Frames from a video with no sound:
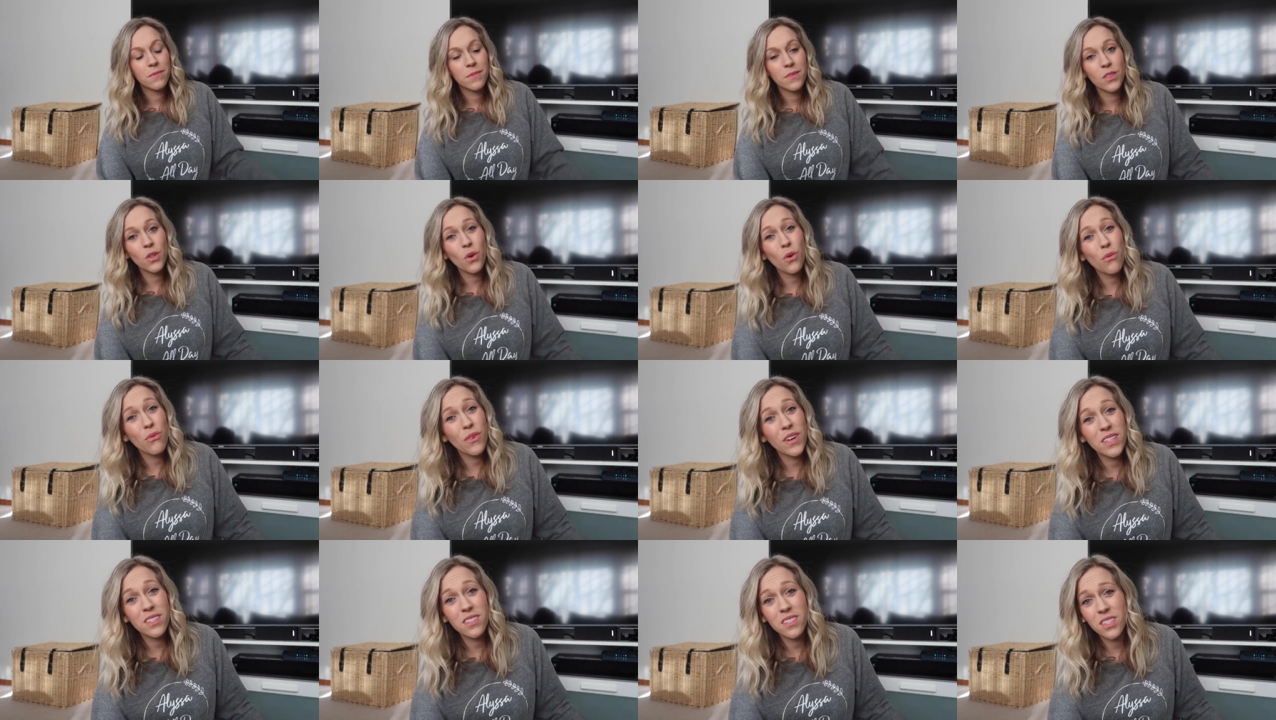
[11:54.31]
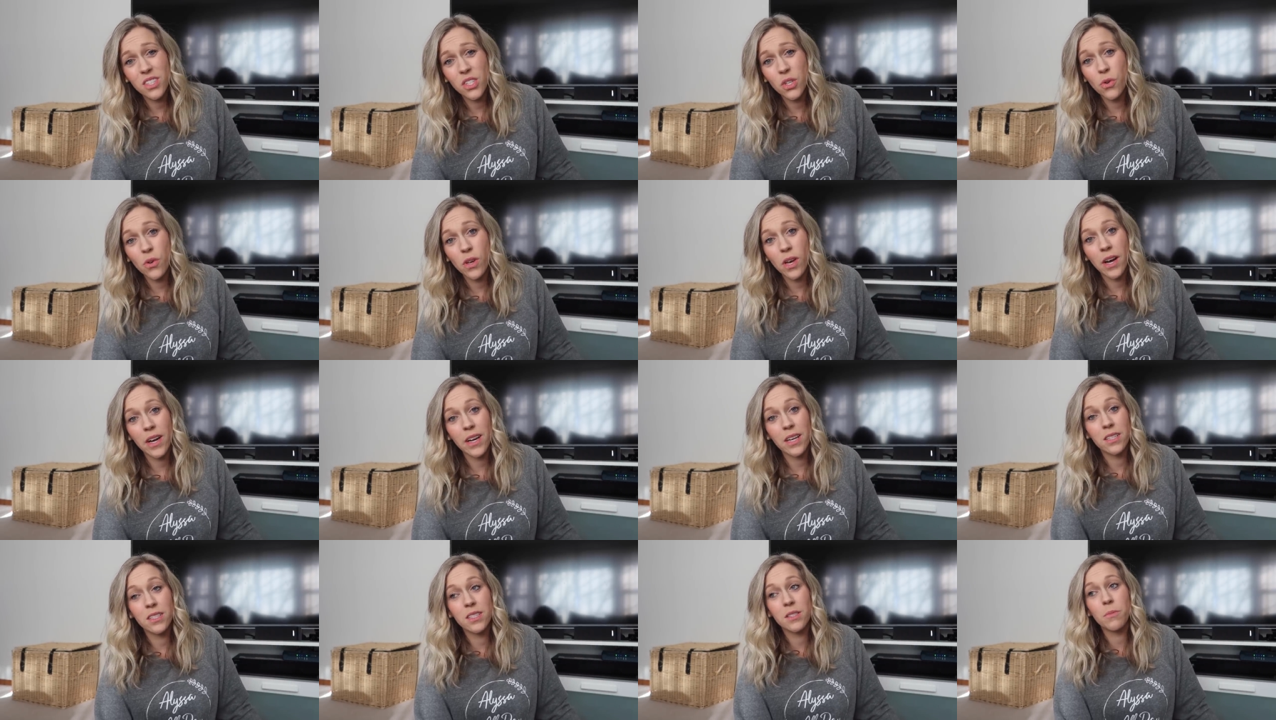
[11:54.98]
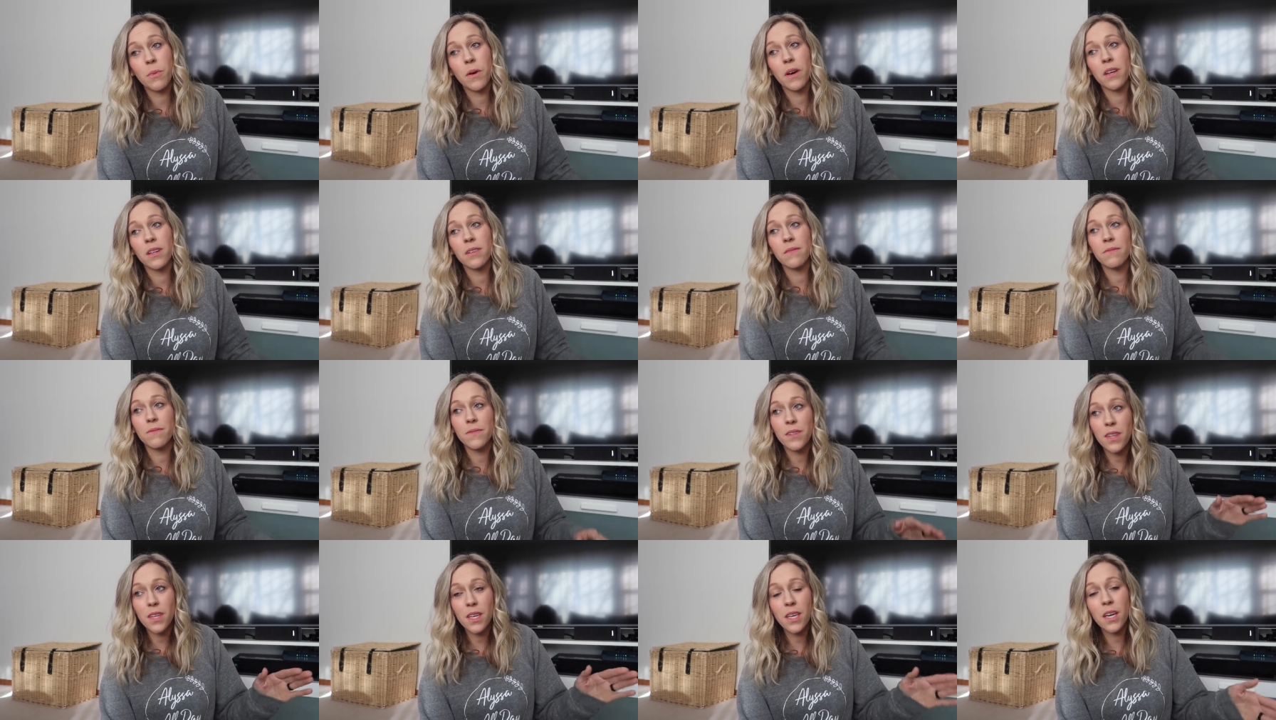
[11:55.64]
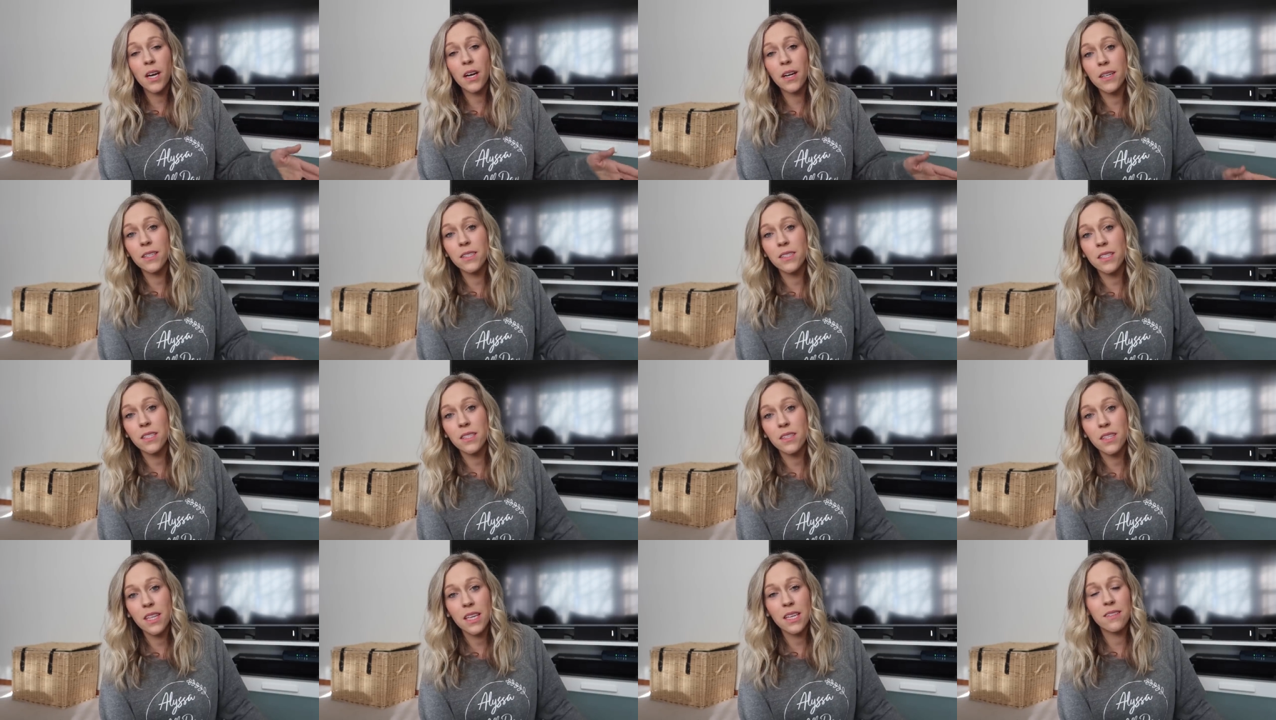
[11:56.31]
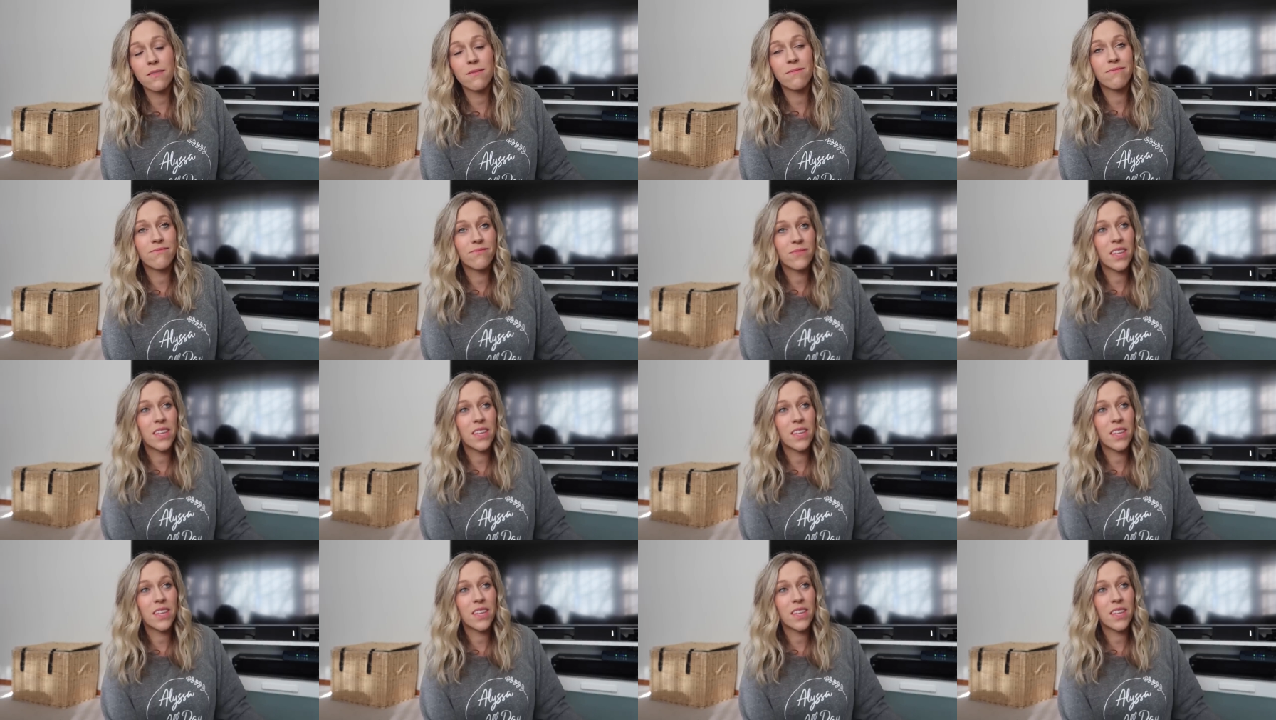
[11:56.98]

No offense to you youngins, but the youngins, they,